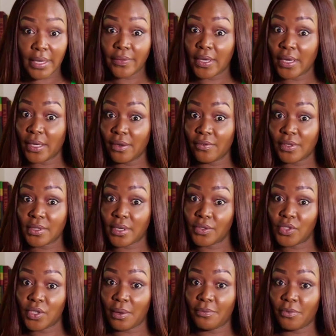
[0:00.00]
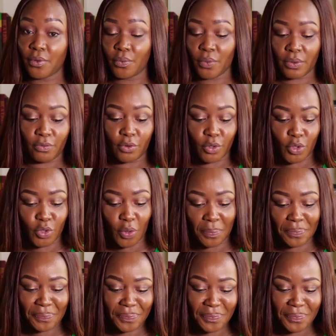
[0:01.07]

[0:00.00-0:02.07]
and they can even touch it up with Photoshop.